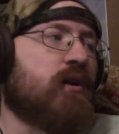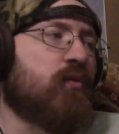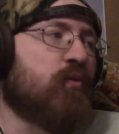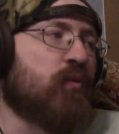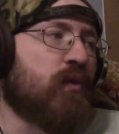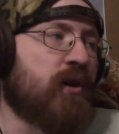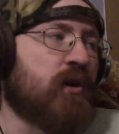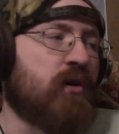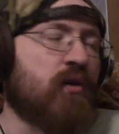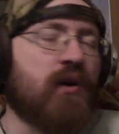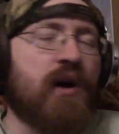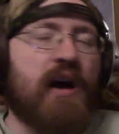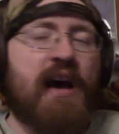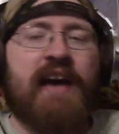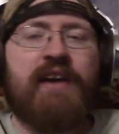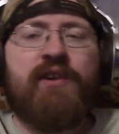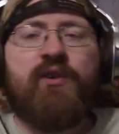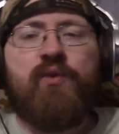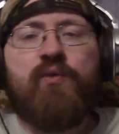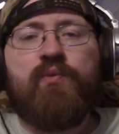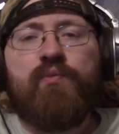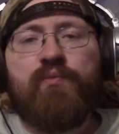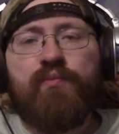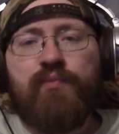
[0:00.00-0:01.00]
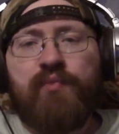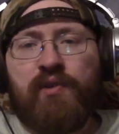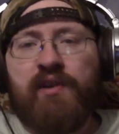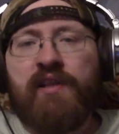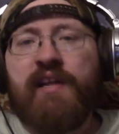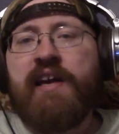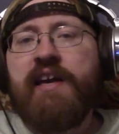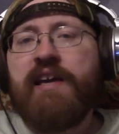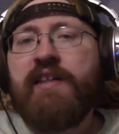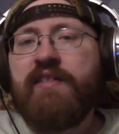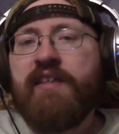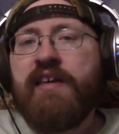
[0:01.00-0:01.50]
Well, I don't
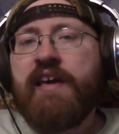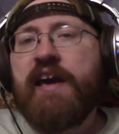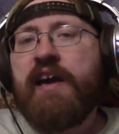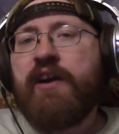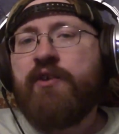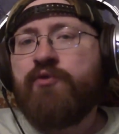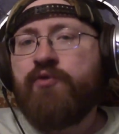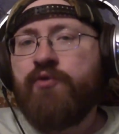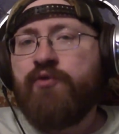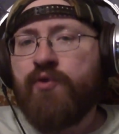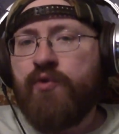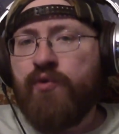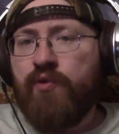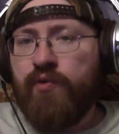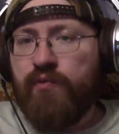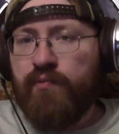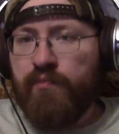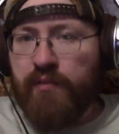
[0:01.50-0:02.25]
play the actual